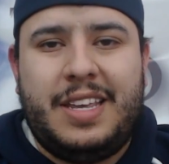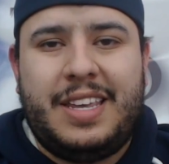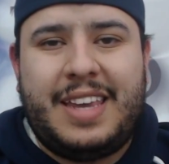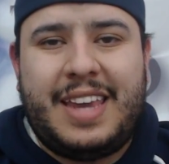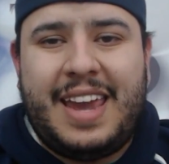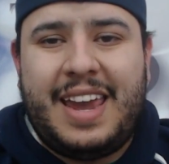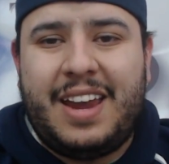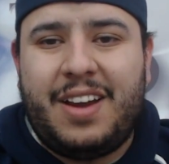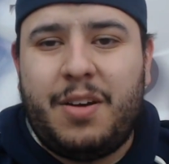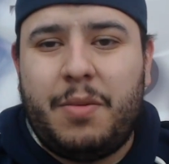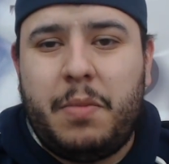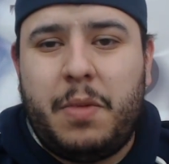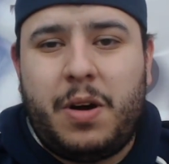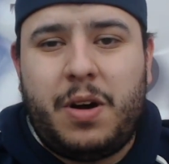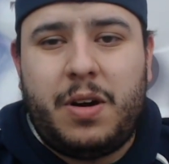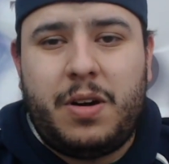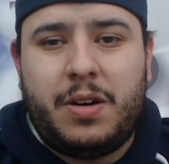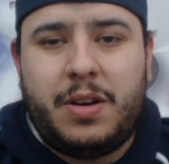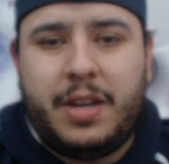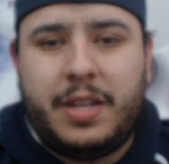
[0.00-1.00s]
Kanger
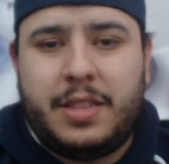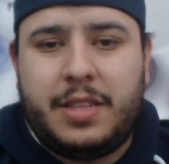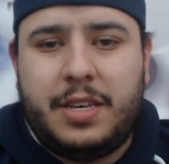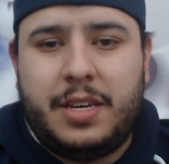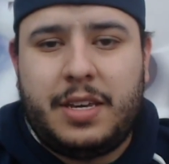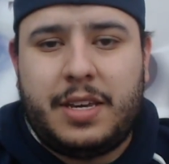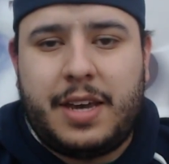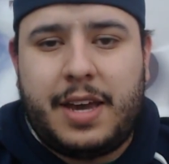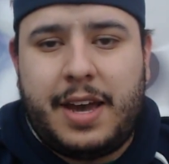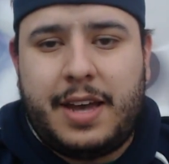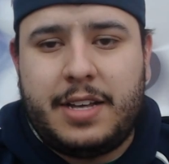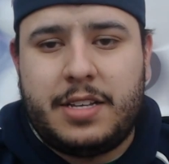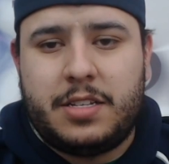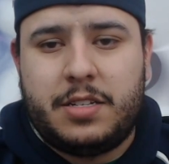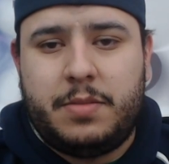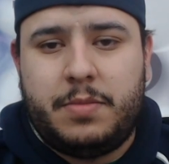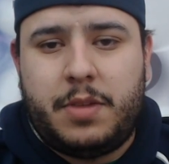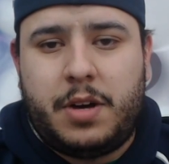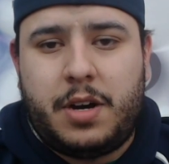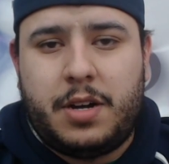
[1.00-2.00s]
Mall, I think, has
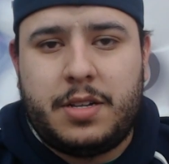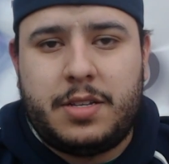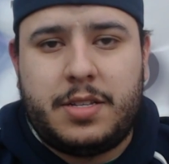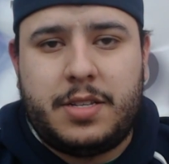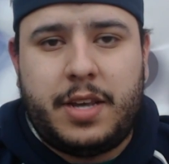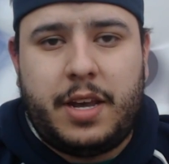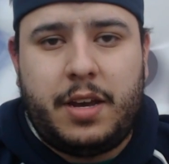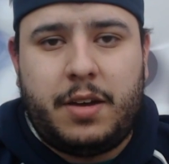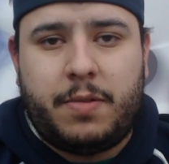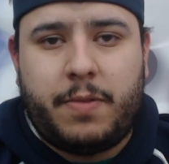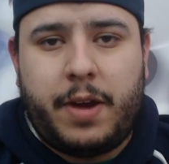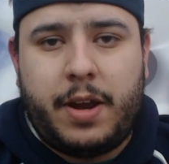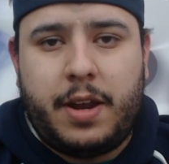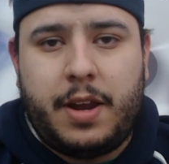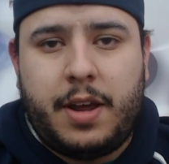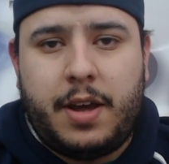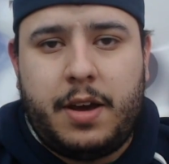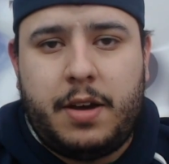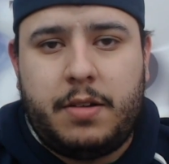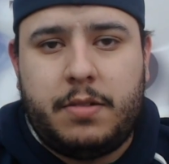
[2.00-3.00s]
them on sale right
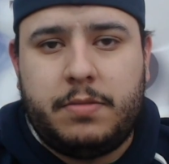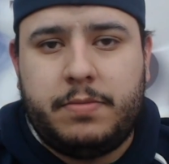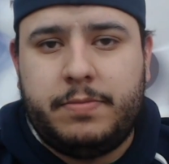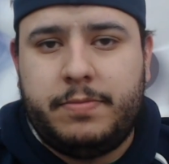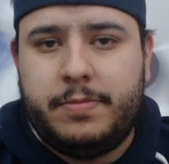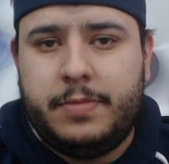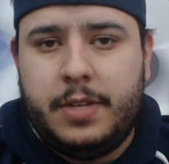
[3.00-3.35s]
now